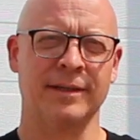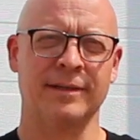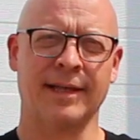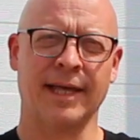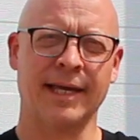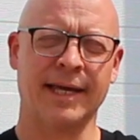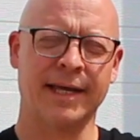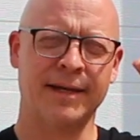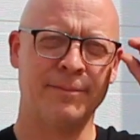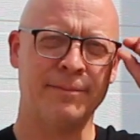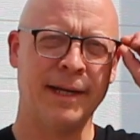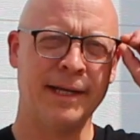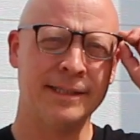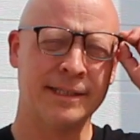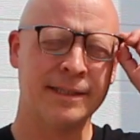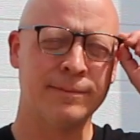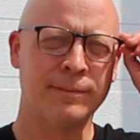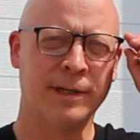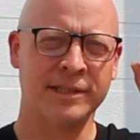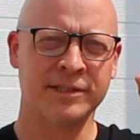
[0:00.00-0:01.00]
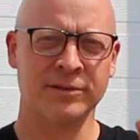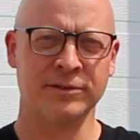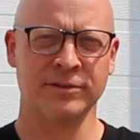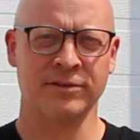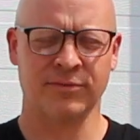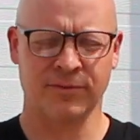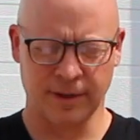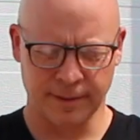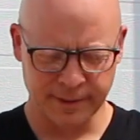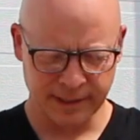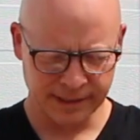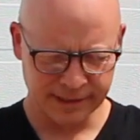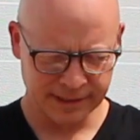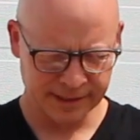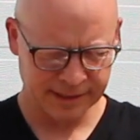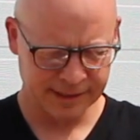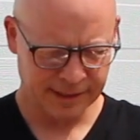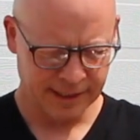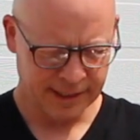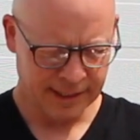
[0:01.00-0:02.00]
they get amazing mussels from
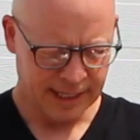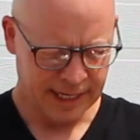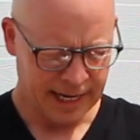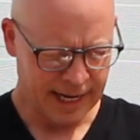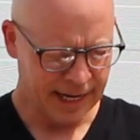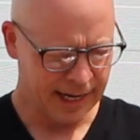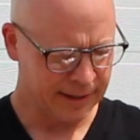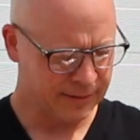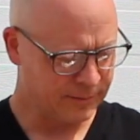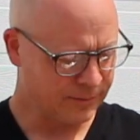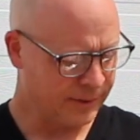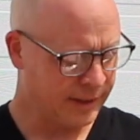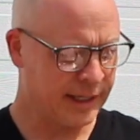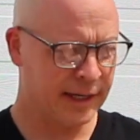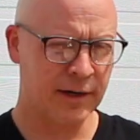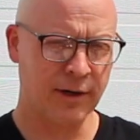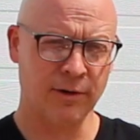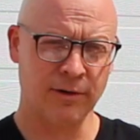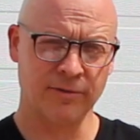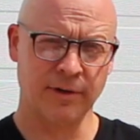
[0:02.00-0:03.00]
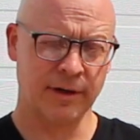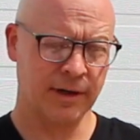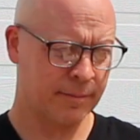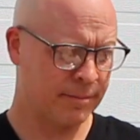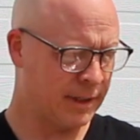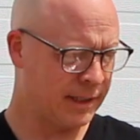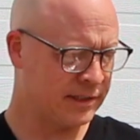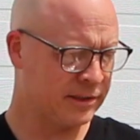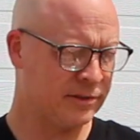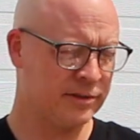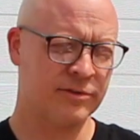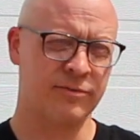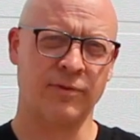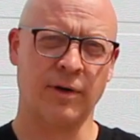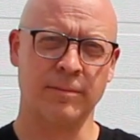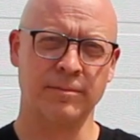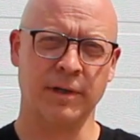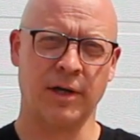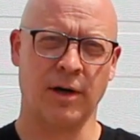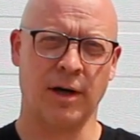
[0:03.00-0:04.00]
us, and we get all of our mussels
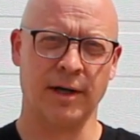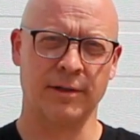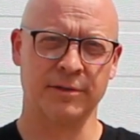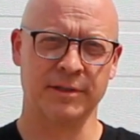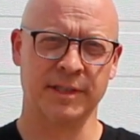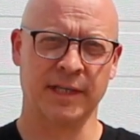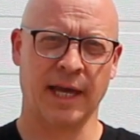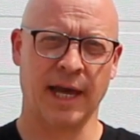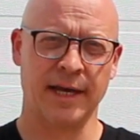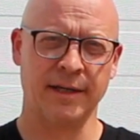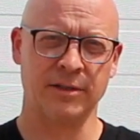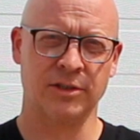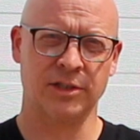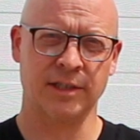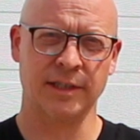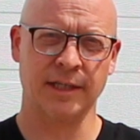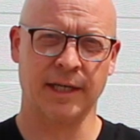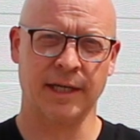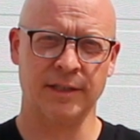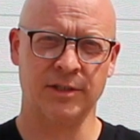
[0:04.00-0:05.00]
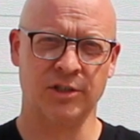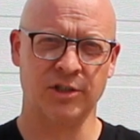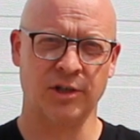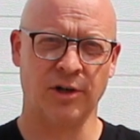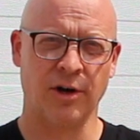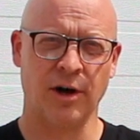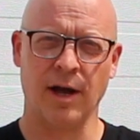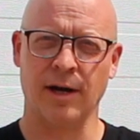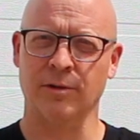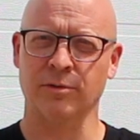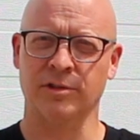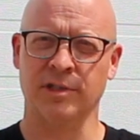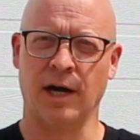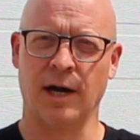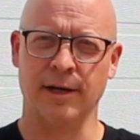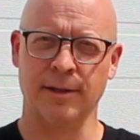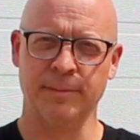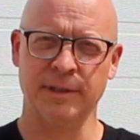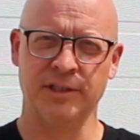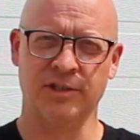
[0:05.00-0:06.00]
from Cottle's Catch in Kitchener on
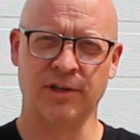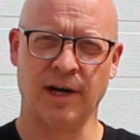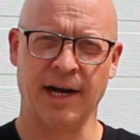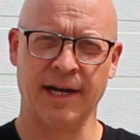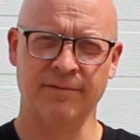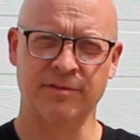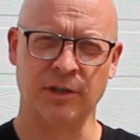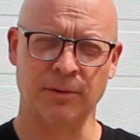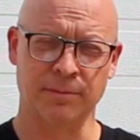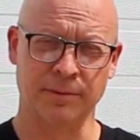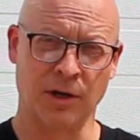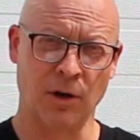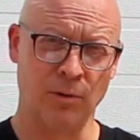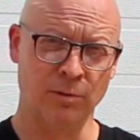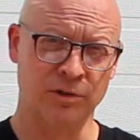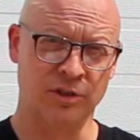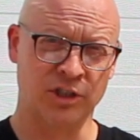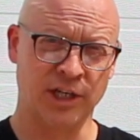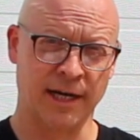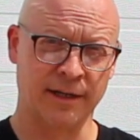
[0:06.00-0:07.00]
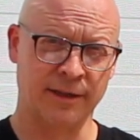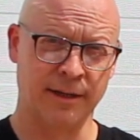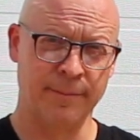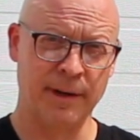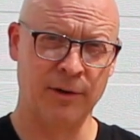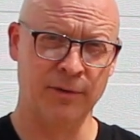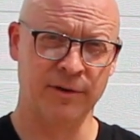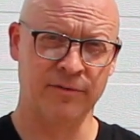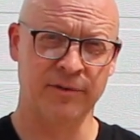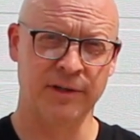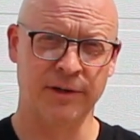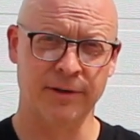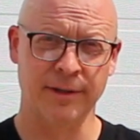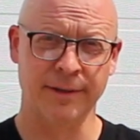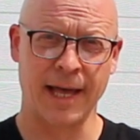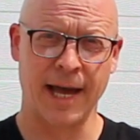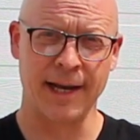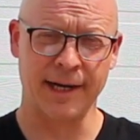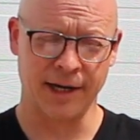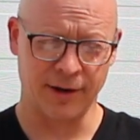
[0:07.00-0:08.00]
Otonabee Drive, so go check them out if you're
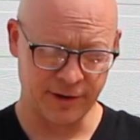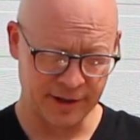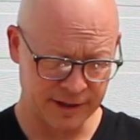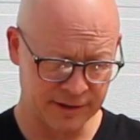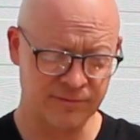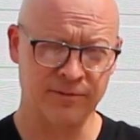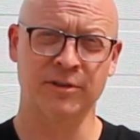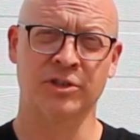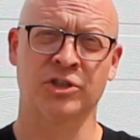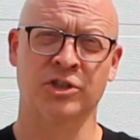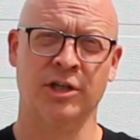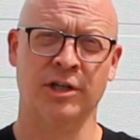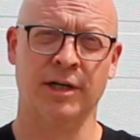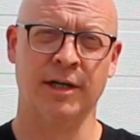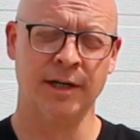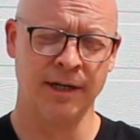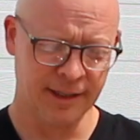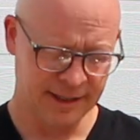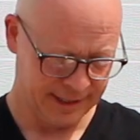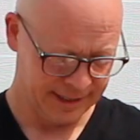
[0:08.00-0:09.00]
in that area for sure.